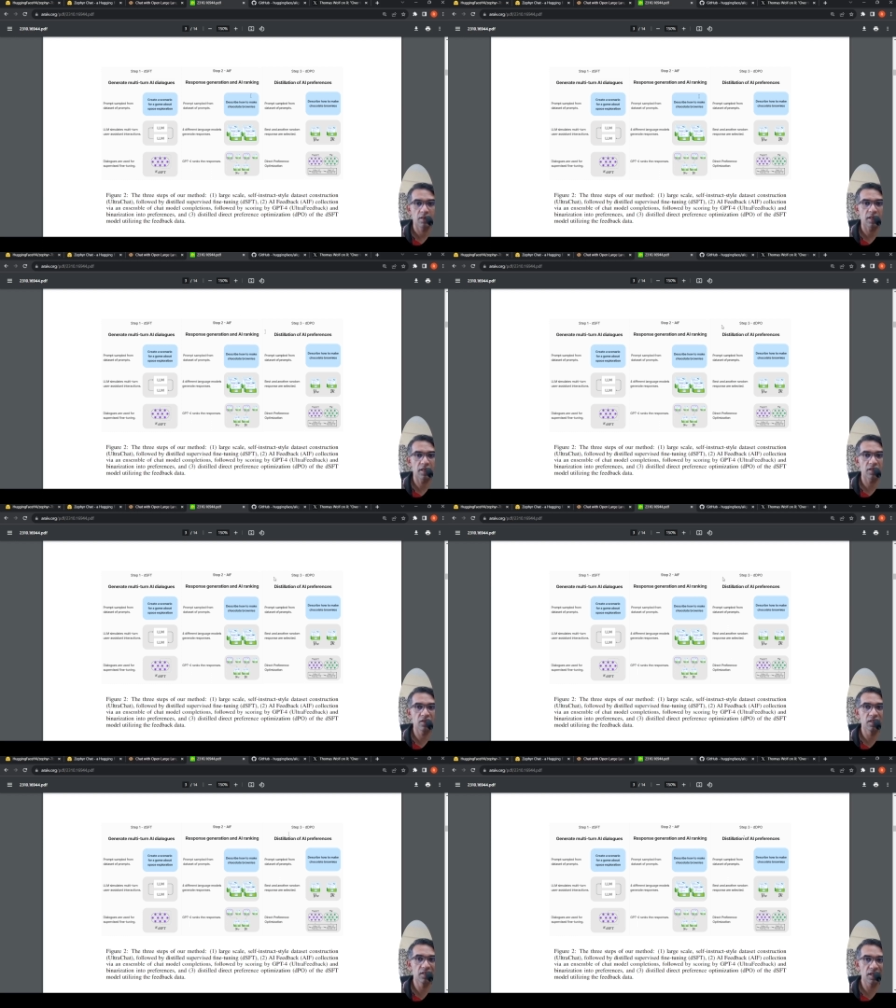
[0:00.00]
That is
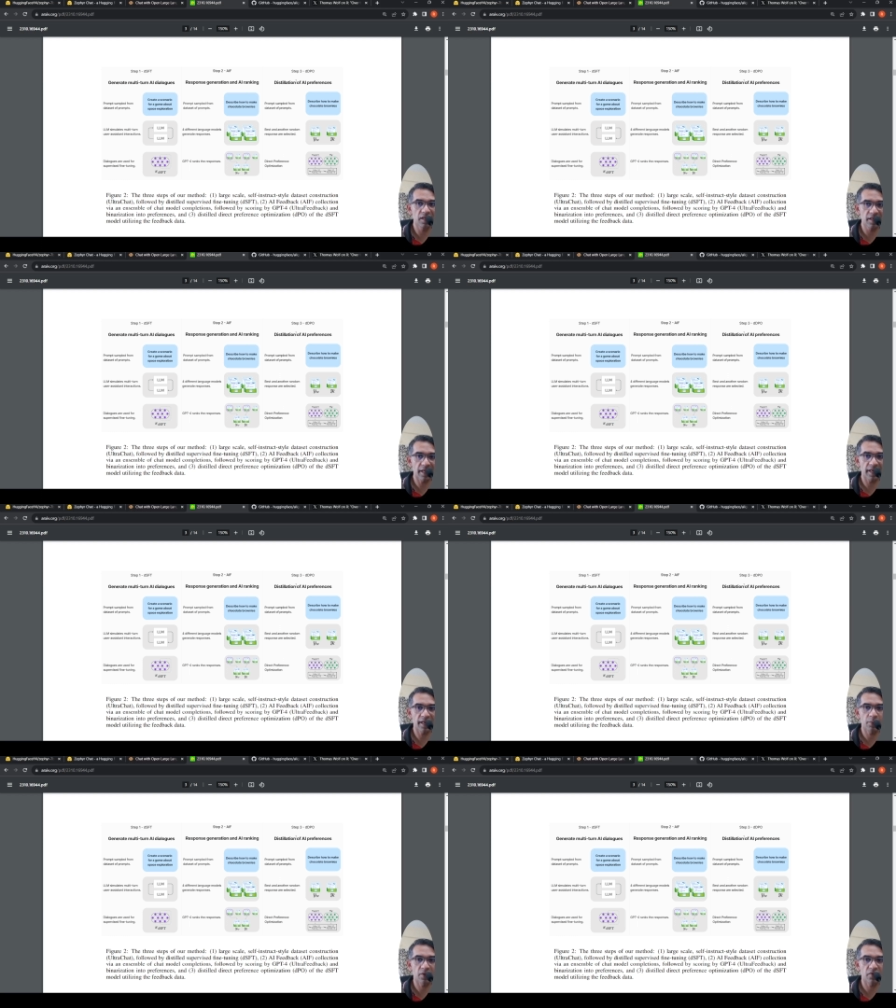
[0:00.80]
distilled
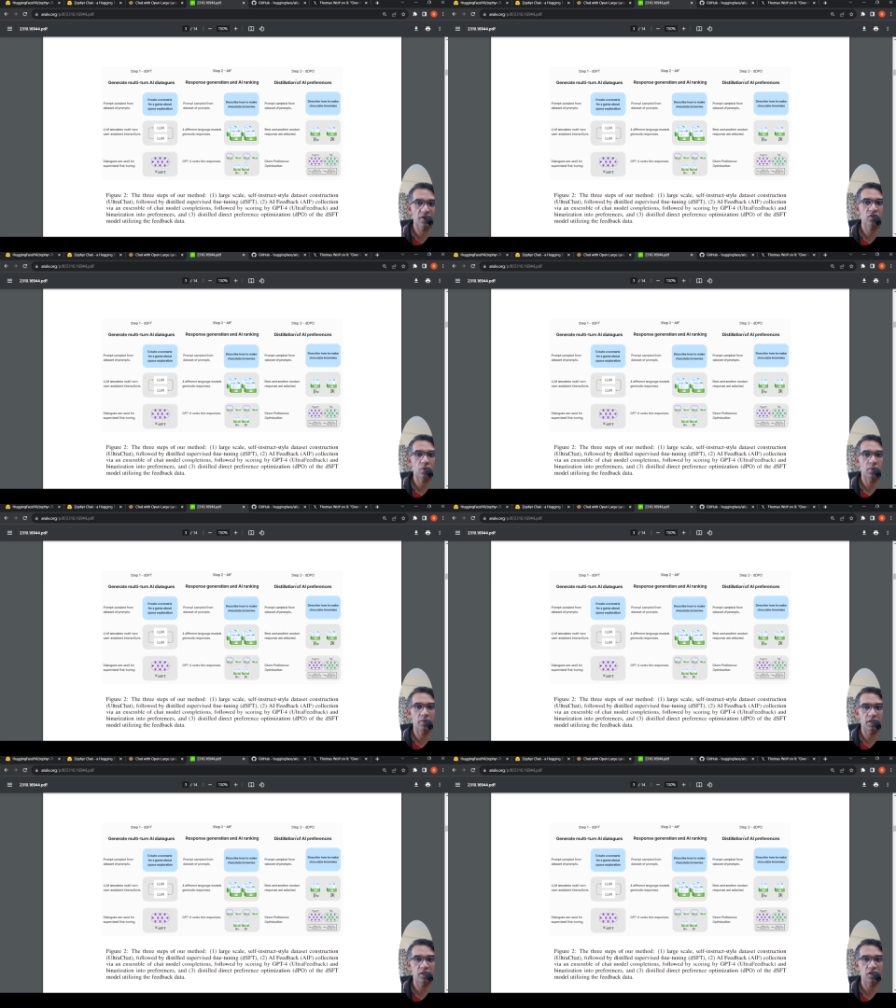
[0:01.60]
direct preference
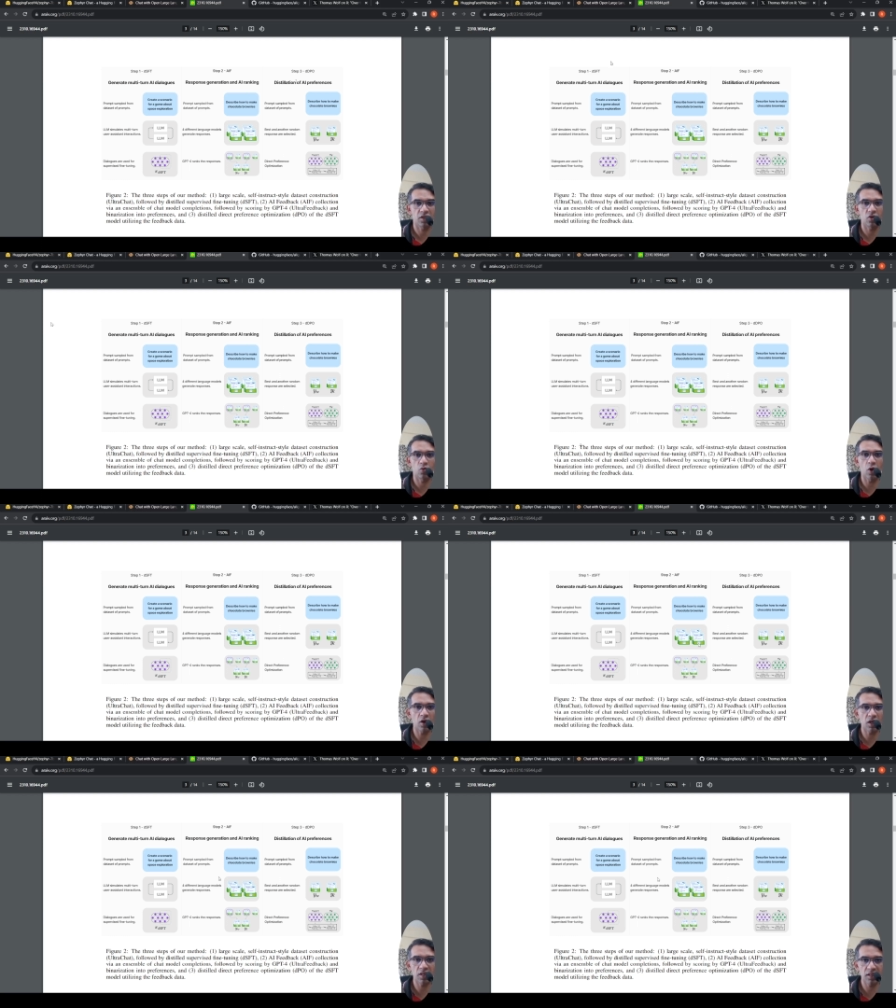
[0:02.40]
optimization. Now,
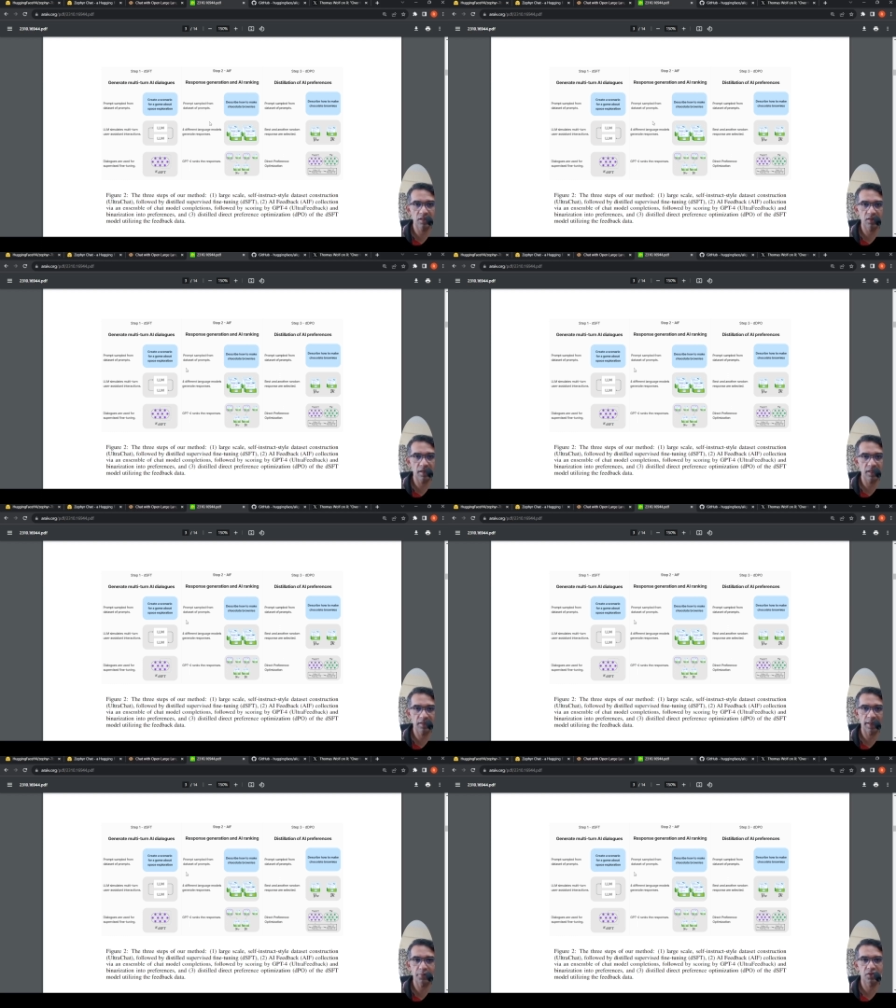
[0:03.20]
what are these three
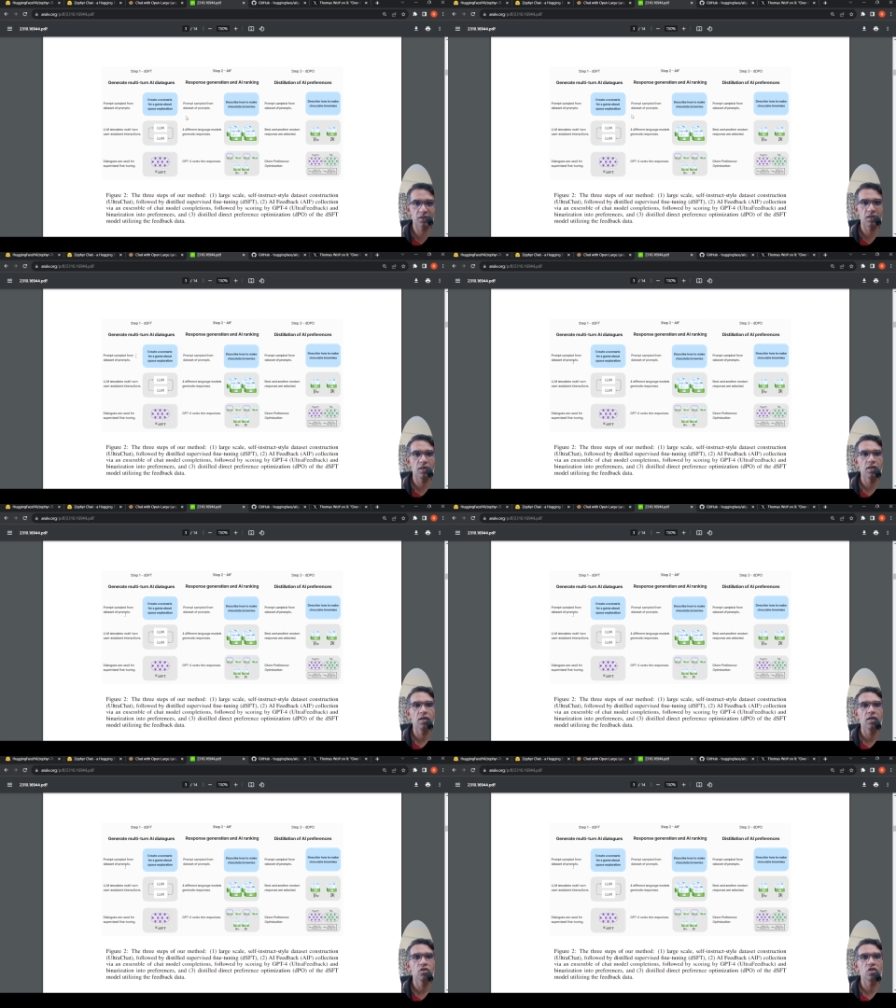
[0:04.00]
steps?
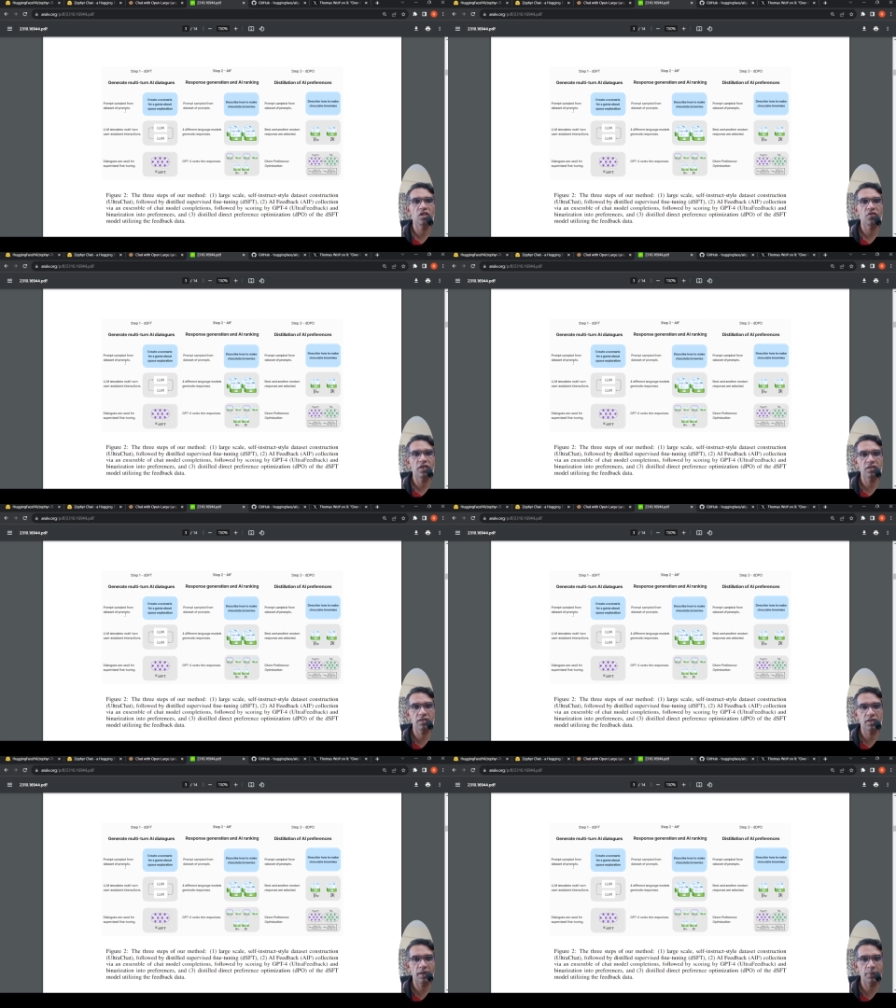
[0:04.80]
In the first
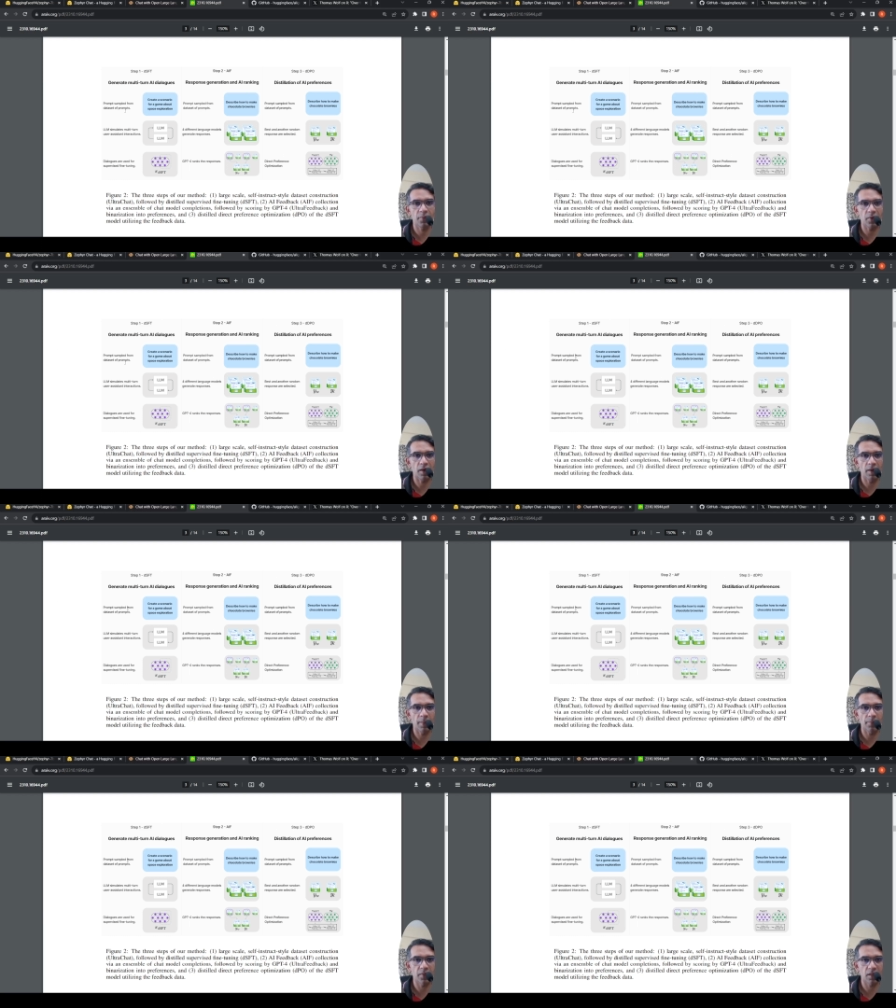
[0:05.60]
step, uh,
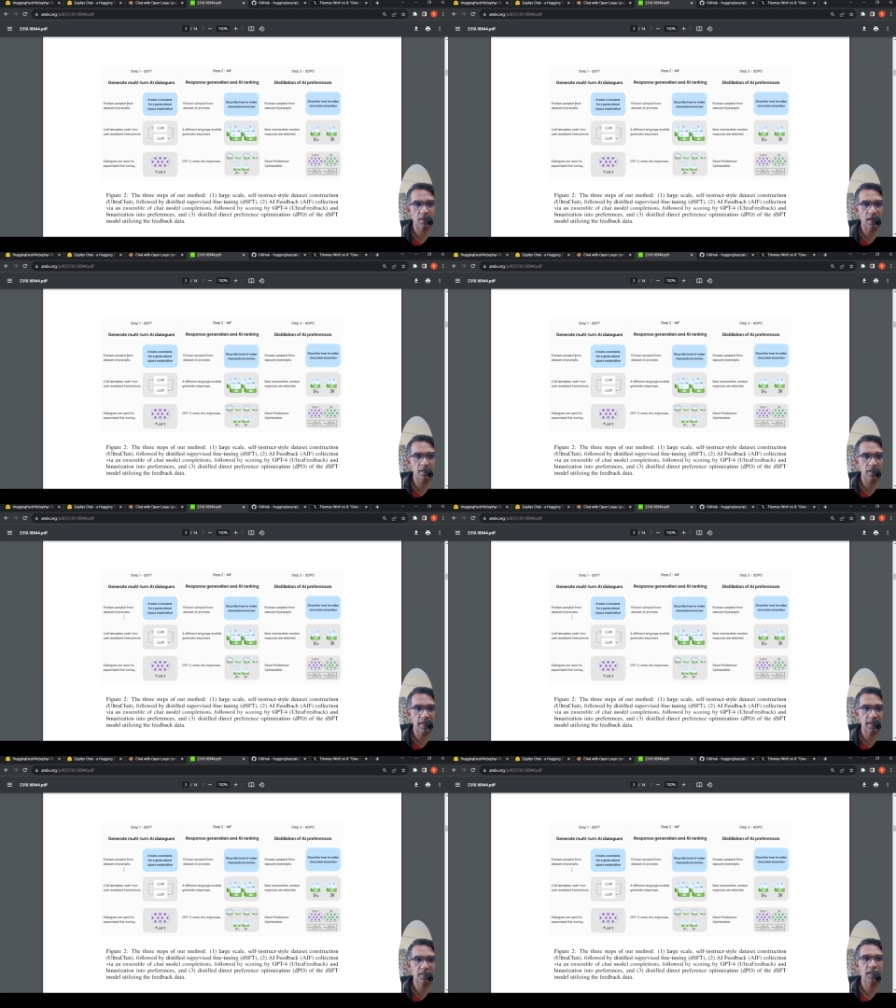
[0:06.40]
there is a
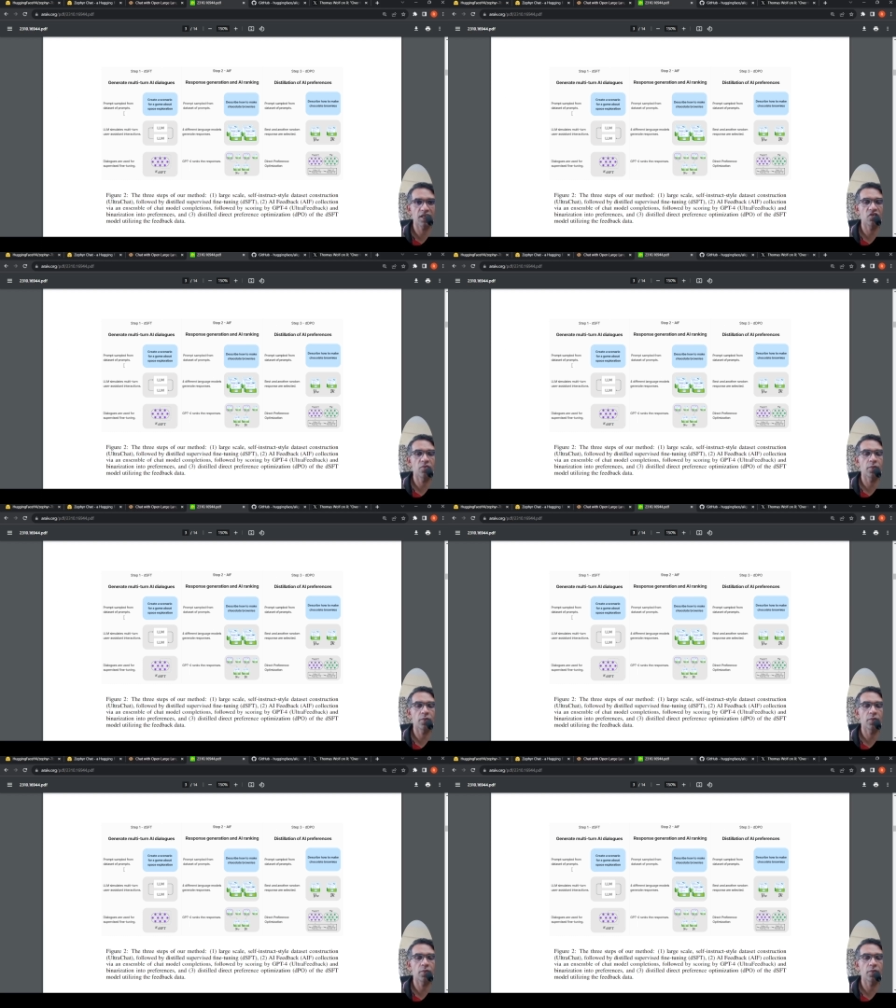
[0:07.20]
data set of